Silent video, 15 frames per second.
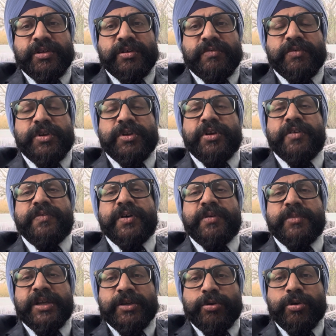one of
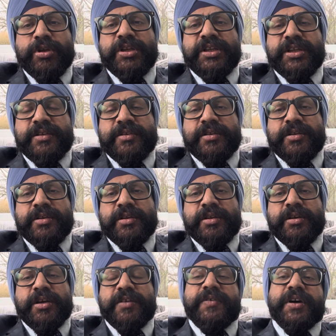my colleagues,
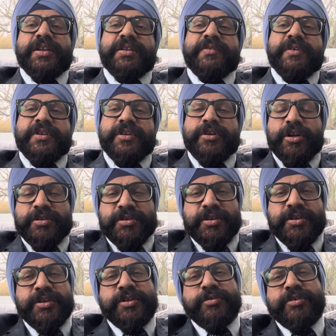her father was a
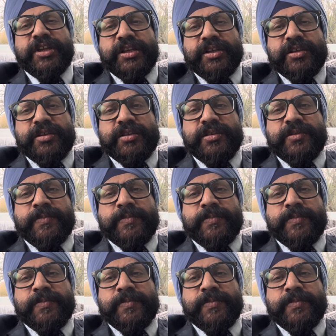doctor in New Delhi,